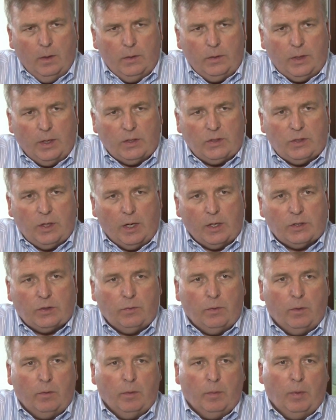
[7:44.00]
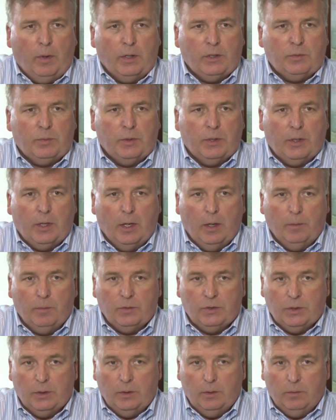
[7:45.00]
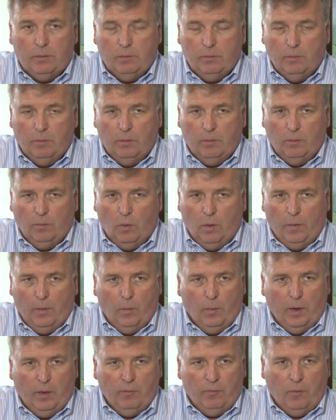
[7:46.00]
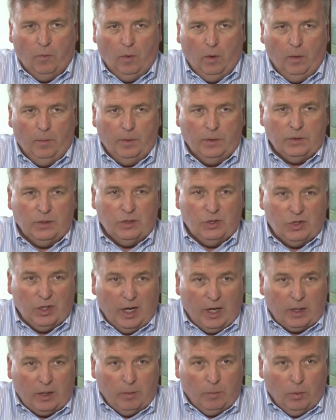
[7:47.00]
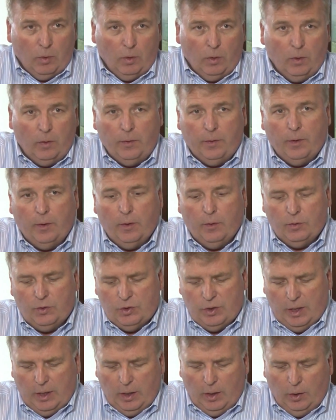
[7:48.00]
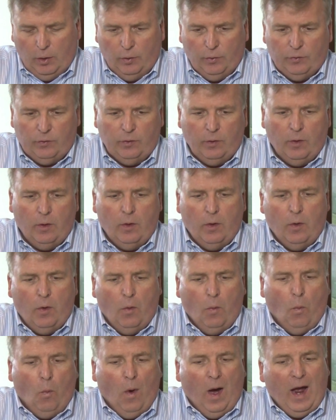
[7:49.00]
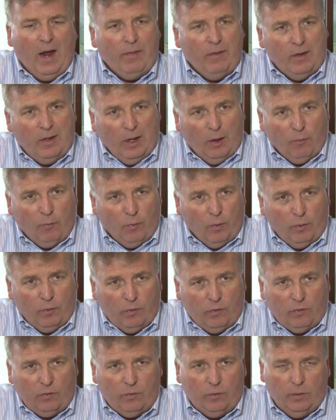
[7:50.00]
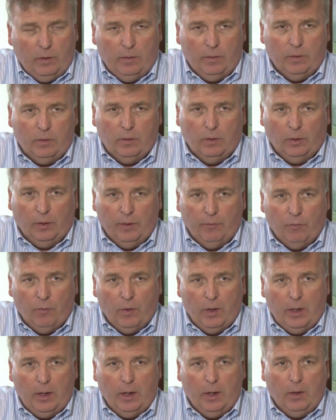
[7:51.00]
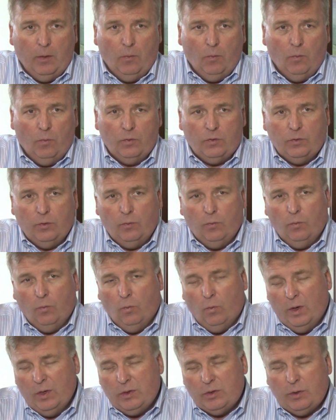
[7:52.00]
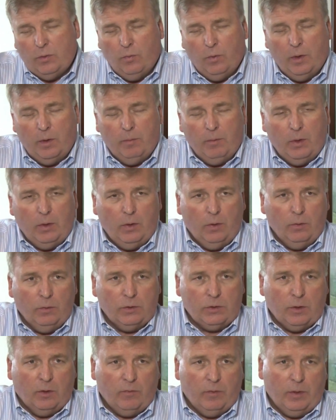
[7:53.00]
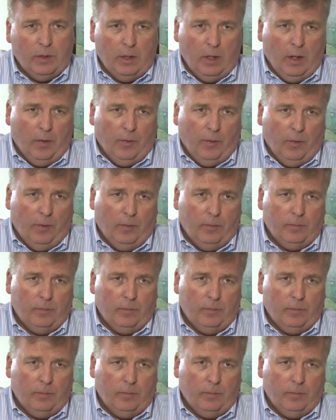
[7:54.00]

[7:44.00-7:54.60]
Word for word: Testosterone replacement comes in more than one form. It's injectable, there are gels. Why the difference in the delivery and should when should one be used over the other?